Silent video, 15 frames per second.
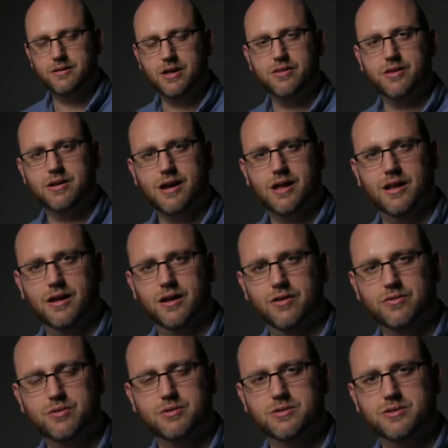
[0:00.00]
The other colour,
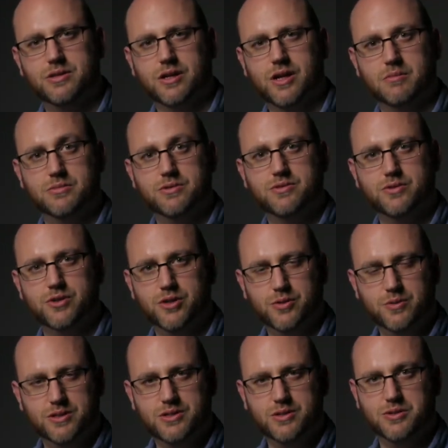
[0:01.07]
of course, that comes
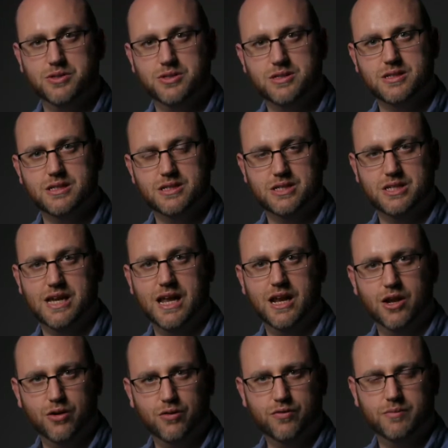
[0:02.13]
through is not just this
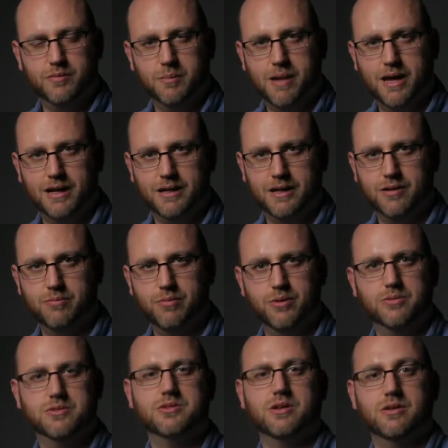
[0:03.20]
yellow from the melanin, but
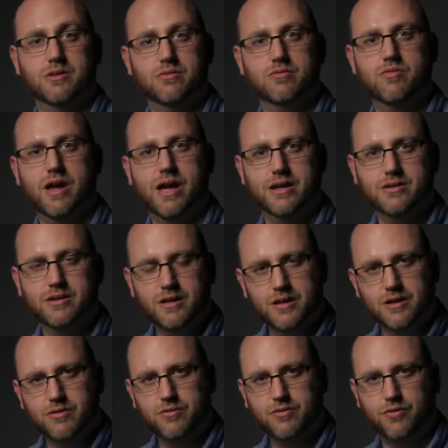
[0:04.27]
also the red
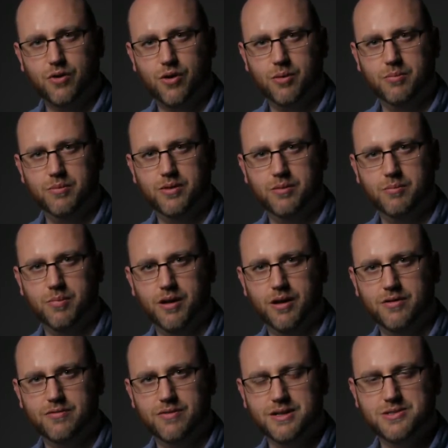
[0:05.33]
from the
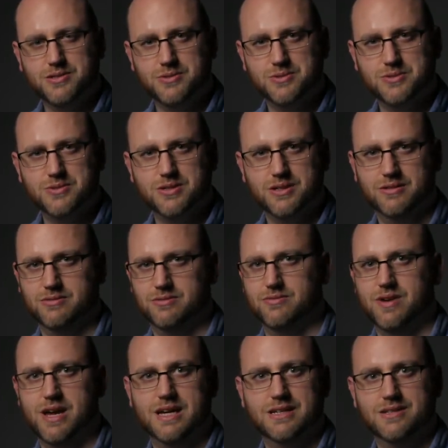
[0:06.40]
blood vessels and
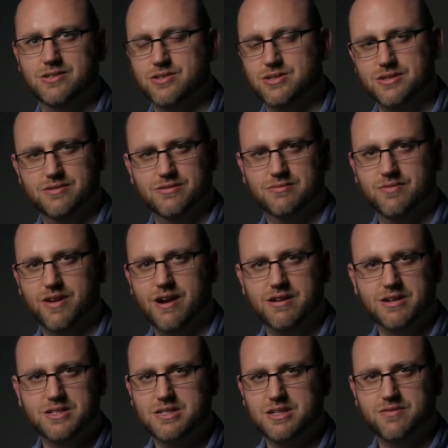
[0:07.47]
veins and
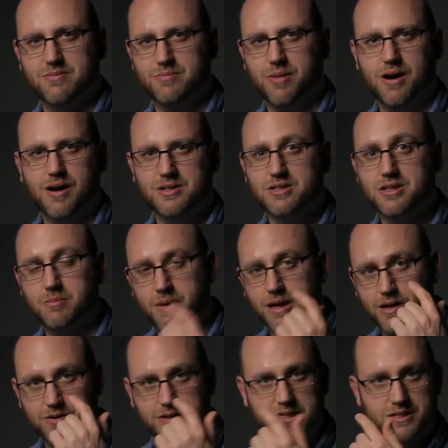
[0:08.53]
various different parts,
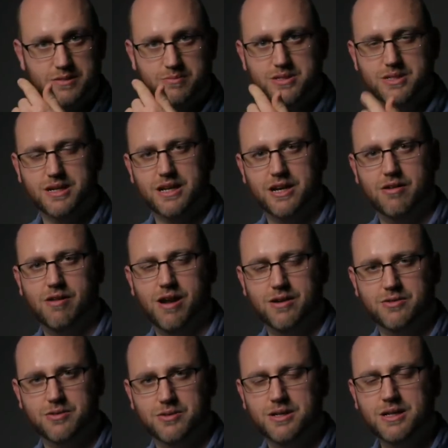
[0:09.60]
capillaries in particular
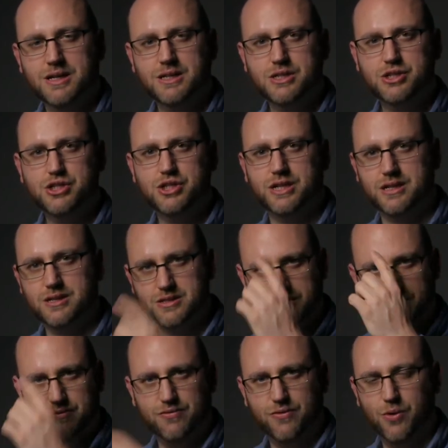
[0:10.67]
around on cheeks
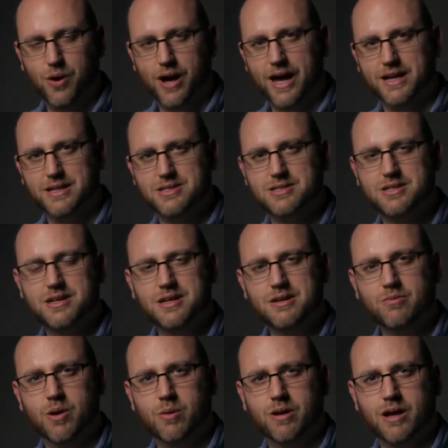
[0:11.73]
and foreheads,
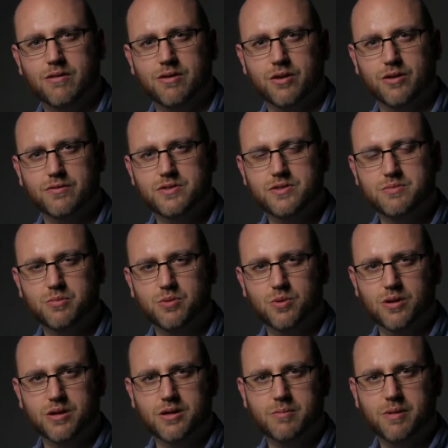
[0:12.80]
where we have a lot of
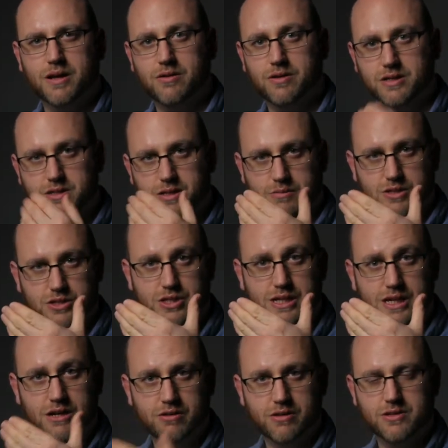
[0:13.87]
smaller capillaries that are much
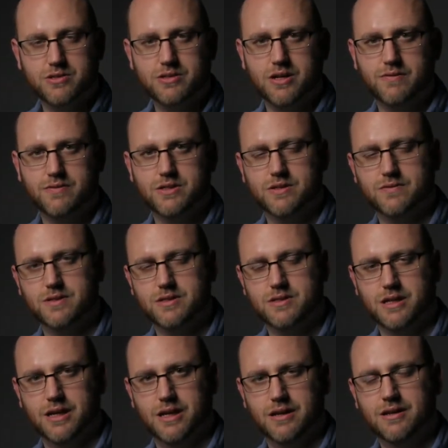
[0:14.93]
nearer the surface of the
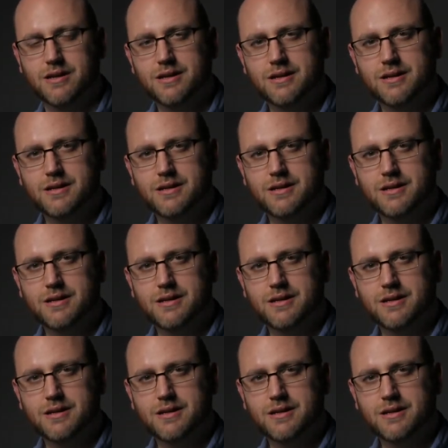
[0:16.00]
skin.